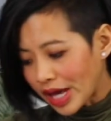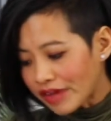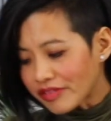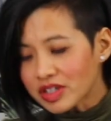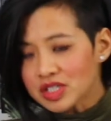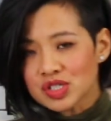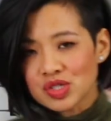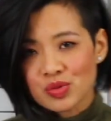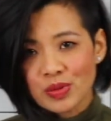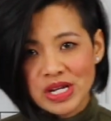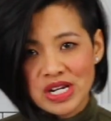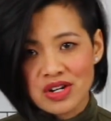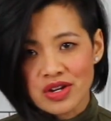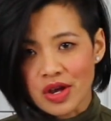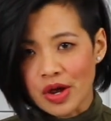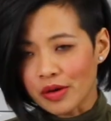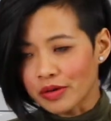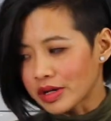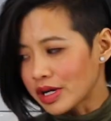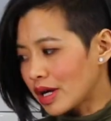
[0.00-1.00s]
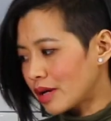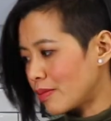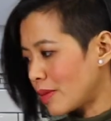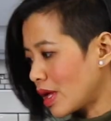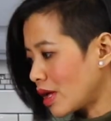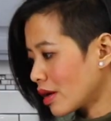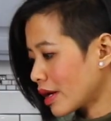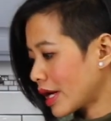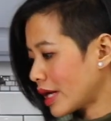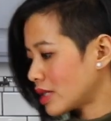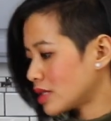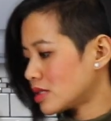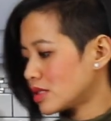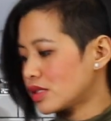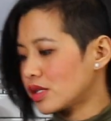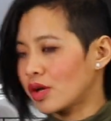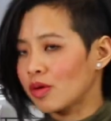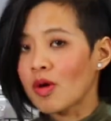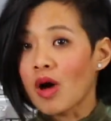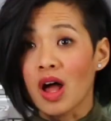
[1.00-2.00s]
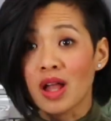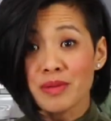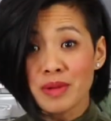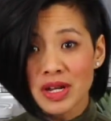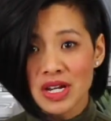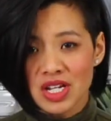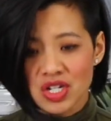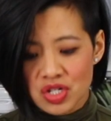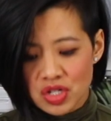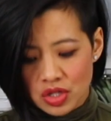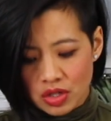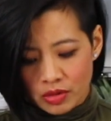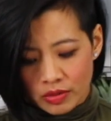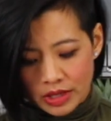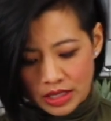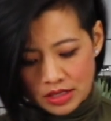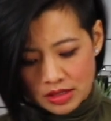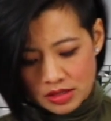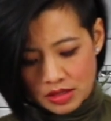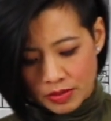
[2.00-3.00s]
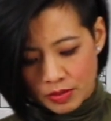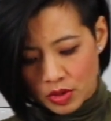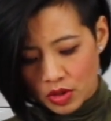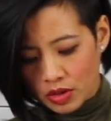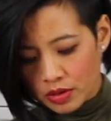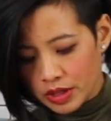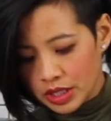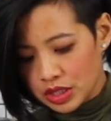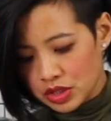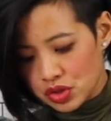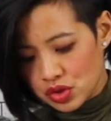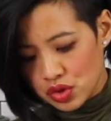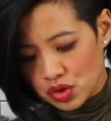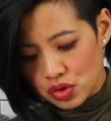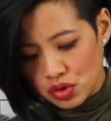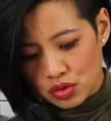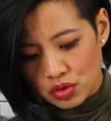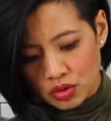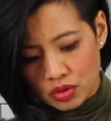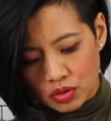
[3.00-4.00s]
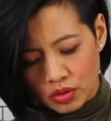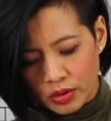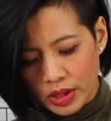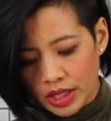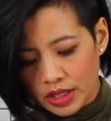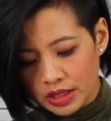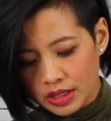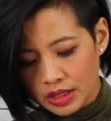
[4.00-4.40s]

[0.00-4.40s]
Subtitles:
have our sweetened coconut milk, and so all I'm gonna do is I'm going to